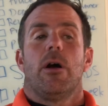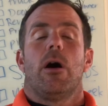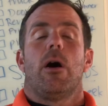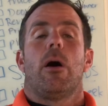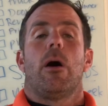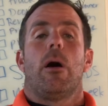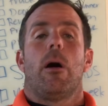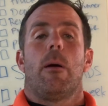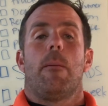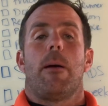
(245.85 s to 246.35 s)

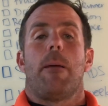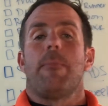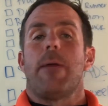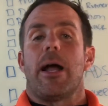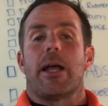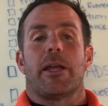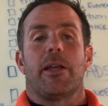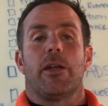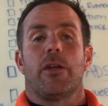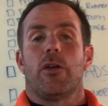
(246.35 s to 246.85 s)
I'm
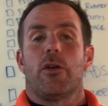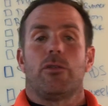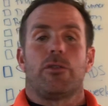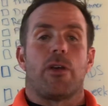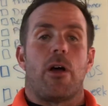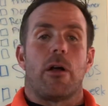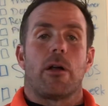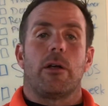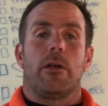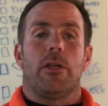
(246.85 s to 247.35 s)
not going to
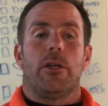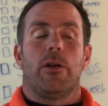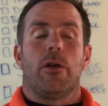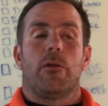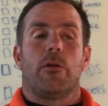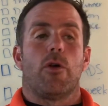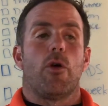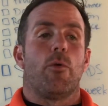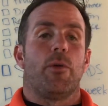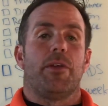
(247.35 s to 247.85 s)

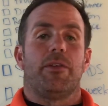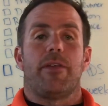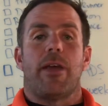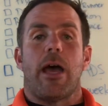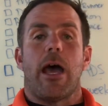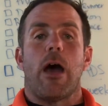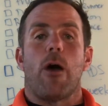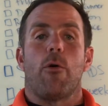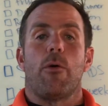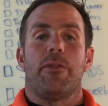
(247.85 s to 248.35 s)
go into
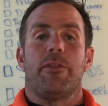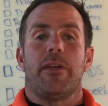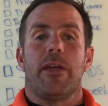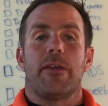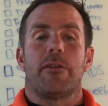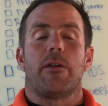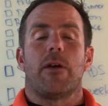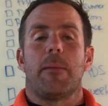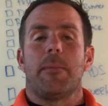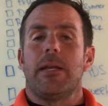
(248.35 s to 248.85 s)
how the
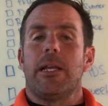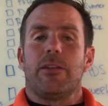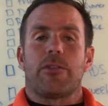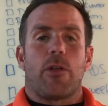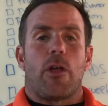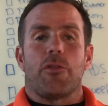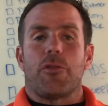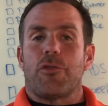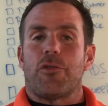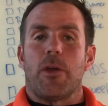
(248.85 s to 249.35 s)
other. I mean, it's
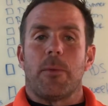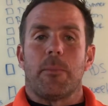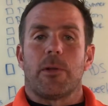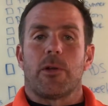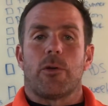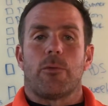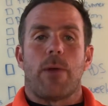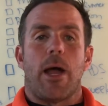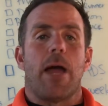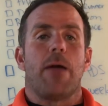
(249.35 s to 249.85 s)
all
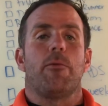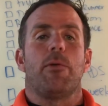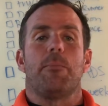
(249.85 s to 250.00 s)
similar, right?